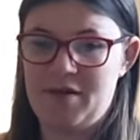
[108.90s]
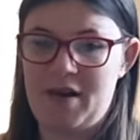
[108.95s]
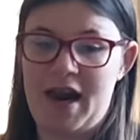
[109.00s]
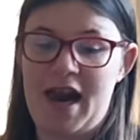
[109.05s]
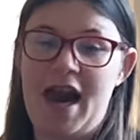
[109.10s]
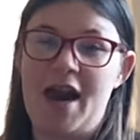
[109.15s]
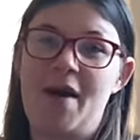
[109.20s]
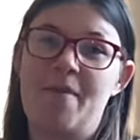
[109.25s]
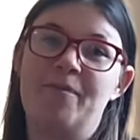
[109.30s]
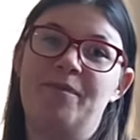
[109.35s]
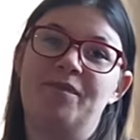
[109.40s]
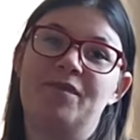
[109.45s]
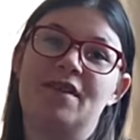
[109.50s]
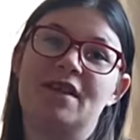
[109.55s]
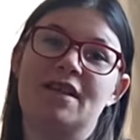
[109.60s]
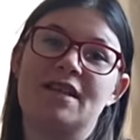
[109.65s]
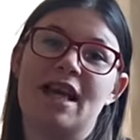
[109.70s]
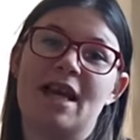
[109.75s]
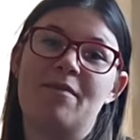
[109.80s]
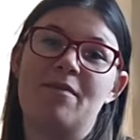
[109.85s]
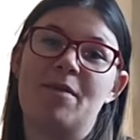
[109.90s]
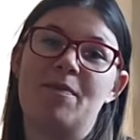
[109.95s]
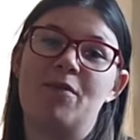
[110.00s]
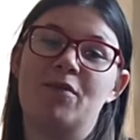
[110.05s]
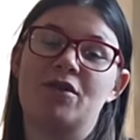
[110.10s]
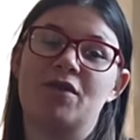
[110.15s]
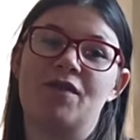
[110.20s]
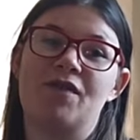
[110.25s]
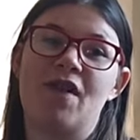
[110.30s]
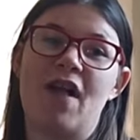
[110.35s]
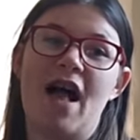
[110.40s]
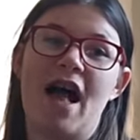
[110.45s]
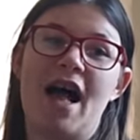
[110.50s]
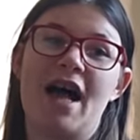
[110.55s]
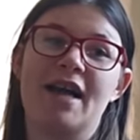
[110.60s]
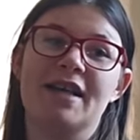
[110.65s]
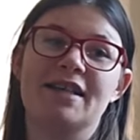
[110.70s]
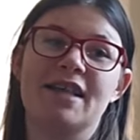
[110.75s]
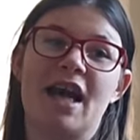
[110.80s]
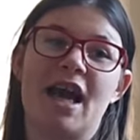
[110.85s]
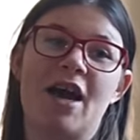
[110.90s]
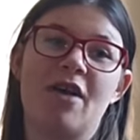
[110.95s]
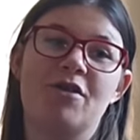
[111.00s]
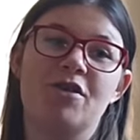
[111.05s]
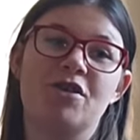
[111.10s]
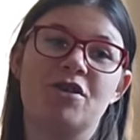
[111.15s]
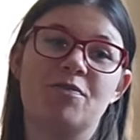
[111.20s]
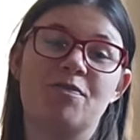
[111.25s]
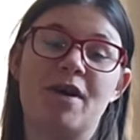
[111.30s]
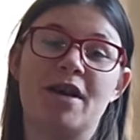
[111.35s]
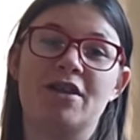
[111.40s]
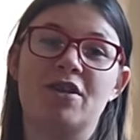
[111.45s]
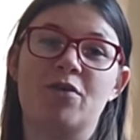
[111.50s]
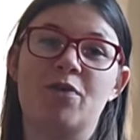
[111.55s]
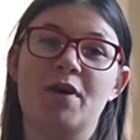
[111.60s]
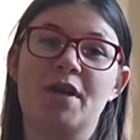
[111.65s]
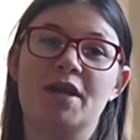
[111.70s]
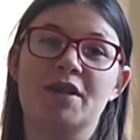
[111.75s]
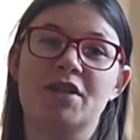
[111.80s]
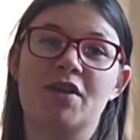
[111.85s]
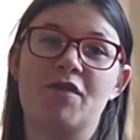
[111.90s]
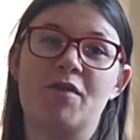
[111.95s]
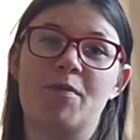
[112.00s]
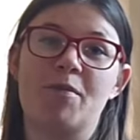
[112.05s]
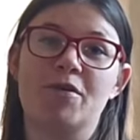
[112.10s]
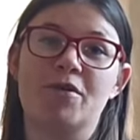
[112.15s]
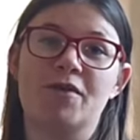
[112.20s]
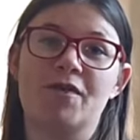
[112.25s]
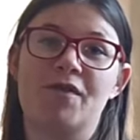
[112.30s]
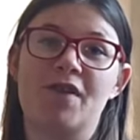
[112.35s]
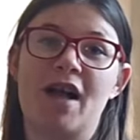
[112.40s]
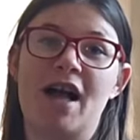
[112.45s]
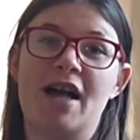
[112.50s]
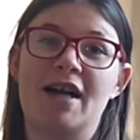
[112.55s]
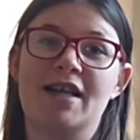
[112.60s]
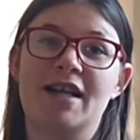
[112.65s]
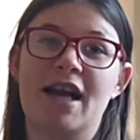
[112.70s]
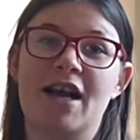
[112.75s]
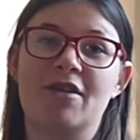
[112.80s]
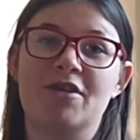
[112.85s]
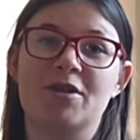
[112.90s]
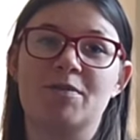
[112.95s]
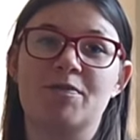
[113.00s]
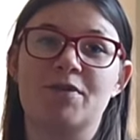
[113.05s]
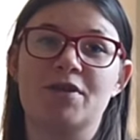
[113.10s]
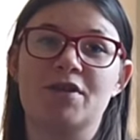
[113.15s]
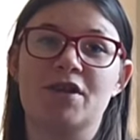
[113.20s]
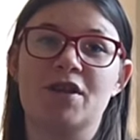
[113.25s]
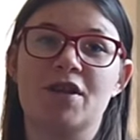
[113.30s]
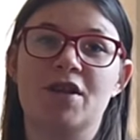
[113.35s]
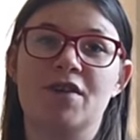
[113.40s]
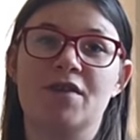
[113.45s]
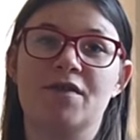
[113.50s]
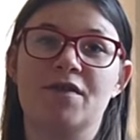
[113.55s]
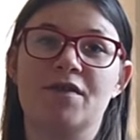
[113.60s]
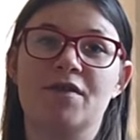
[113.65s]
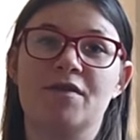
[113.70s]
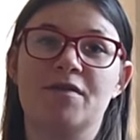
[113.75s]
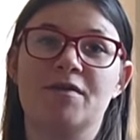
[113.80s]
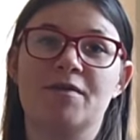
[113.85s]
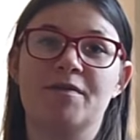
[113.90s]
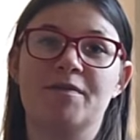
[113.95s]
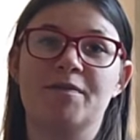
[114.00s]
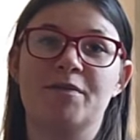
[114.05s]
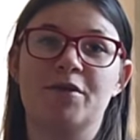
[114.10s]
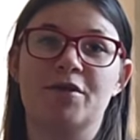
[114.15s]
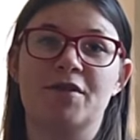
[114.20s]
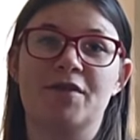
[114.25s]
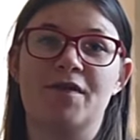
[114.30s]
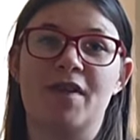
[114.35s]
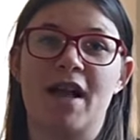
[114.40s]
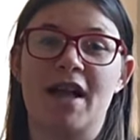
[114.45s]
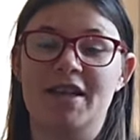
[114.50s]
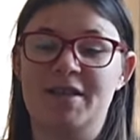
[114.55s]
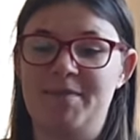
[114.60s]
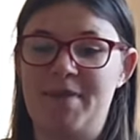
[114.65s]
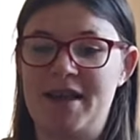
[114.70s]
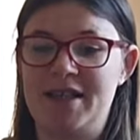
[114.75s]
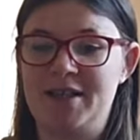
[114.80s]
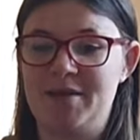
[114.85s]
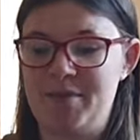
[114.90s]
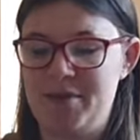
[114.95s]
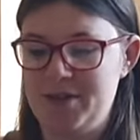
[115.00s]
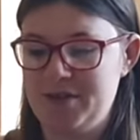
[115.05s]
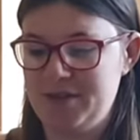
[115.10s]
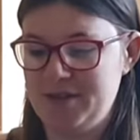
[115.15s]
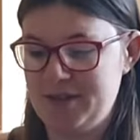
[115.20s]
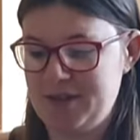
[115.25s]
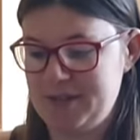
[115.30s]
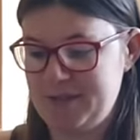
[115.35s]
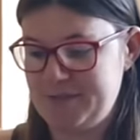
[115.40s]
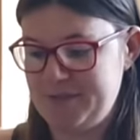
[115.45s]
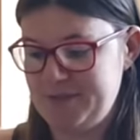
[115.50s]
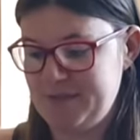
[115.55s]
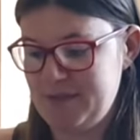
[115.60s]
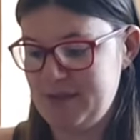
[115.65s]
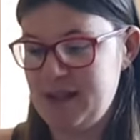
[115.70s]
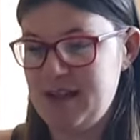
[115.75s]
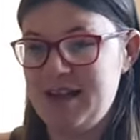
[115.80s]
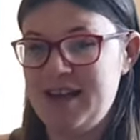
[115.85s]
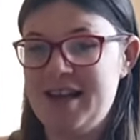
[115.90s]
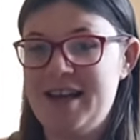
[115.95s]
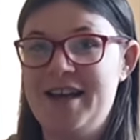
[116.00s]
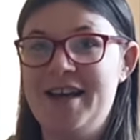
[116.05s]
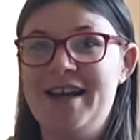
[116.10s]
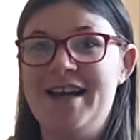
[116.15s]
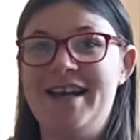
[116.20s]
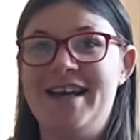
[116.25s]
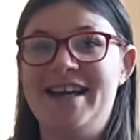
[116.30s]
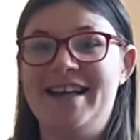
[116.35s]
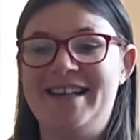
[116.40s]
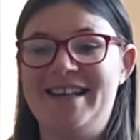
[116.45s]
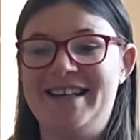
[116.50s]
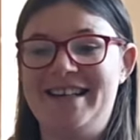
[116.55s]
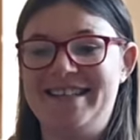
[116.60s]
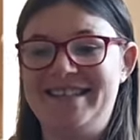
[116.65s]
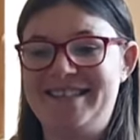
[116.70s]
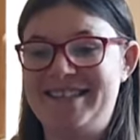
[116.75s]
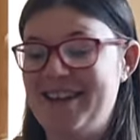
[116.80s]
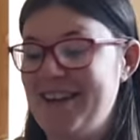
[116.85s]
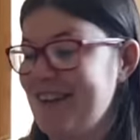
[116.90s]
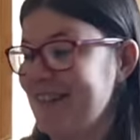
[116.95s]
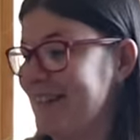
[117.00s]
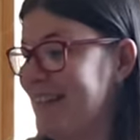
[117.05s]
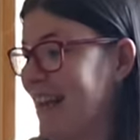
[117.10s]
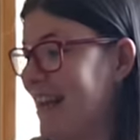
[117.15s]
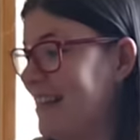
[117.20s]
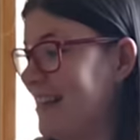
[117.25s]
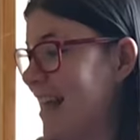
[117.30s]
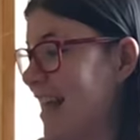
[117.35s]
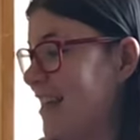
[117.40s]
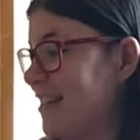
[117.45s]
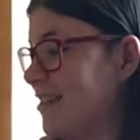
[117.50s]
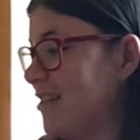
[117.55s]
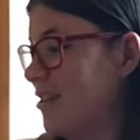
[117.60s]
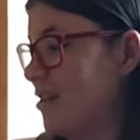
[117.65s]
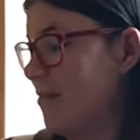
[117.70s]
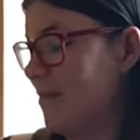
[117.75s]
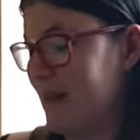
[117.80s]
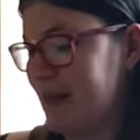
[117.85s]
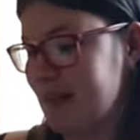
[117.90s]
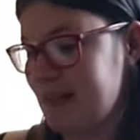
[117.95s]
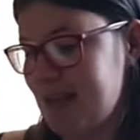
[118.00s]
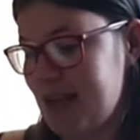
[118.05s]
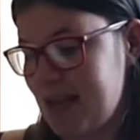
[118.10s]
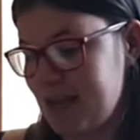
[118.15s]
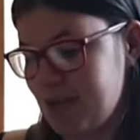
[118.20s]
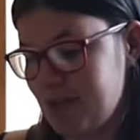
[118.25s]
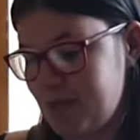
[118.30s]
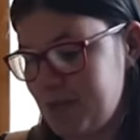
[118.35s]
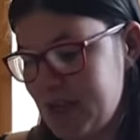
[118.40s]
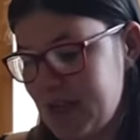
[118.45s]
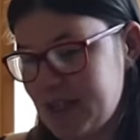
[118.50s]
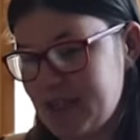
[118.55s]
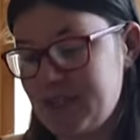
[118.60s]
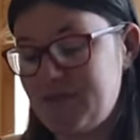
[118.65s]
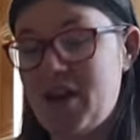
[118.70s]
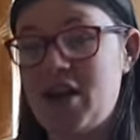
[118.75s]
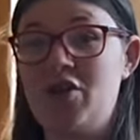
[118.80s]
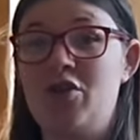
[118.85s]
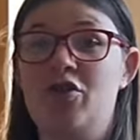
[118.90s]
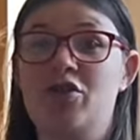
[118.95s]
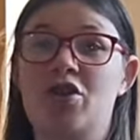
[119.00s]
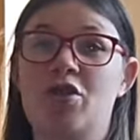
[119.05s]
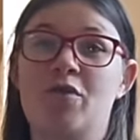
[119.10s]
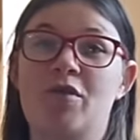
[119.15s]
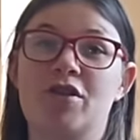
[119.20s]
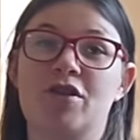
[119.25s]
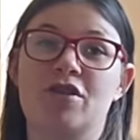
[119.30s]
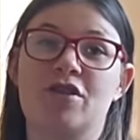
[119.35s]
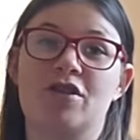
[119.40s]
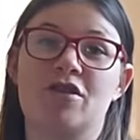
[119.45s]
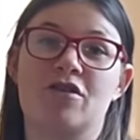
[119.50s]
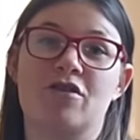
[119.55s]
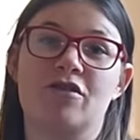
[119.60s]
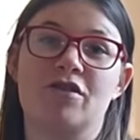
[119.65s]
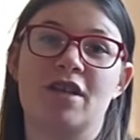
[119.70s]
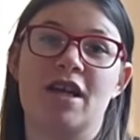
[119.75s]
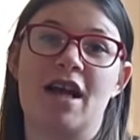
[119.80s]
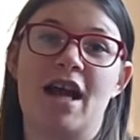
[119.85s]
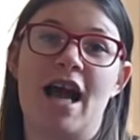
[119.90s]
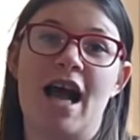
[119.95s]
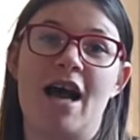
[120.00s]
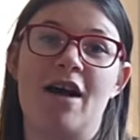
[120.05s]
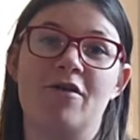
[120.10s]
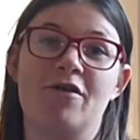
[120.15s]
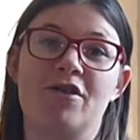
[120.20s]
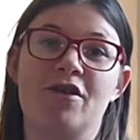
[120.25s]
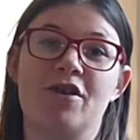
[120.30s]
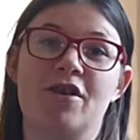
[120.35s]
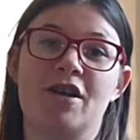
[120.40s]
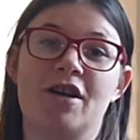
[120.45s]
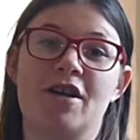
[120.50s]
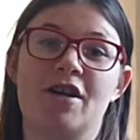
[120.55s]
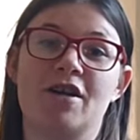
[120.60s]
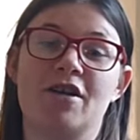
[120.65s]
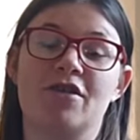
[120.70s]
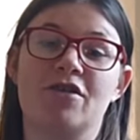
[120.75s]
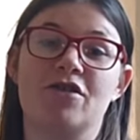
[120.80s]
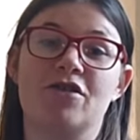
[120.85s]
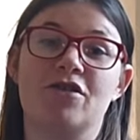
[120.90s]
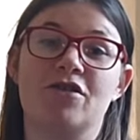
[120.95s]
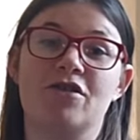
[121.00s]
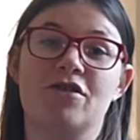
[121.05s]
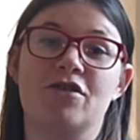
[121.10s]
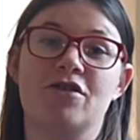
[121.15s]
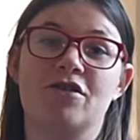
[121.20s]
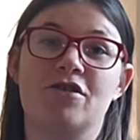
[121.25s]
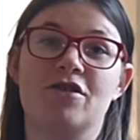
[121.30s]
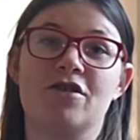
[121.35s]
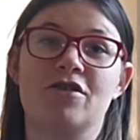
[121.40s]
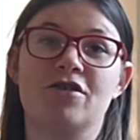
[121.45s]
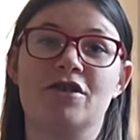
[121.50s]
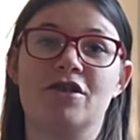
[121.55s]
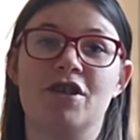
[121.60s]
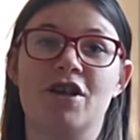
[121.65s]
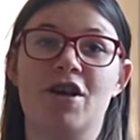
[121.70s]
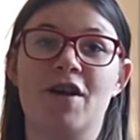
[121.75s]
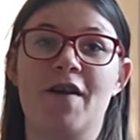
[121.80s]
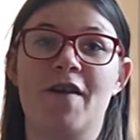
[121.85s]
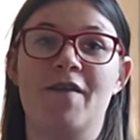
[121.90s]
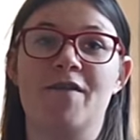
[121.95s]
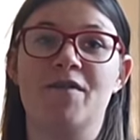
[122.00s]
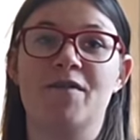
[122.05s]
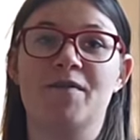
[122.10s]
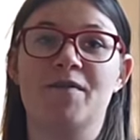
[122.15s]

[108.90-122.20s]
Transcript: um, the same with butterflies, how you spread the wings of a butterfly and how to preserve butterfly specimens. So yeah, that's going to be today's objective. I also want to discuss how you can conserve